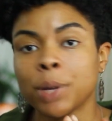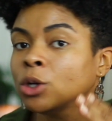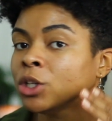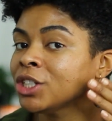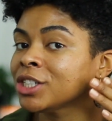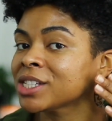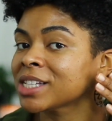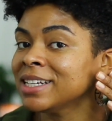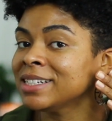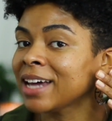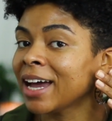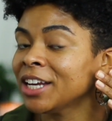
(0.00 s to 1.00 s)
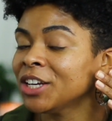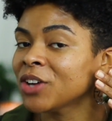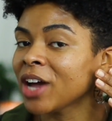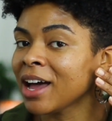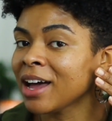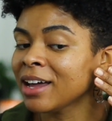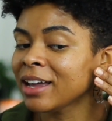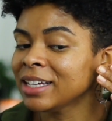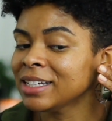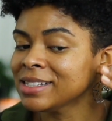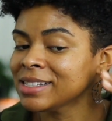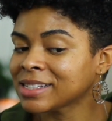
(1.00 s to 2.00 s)
Pull your skin tight, you
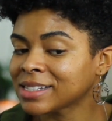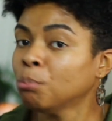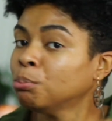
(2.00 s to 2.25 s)
guys.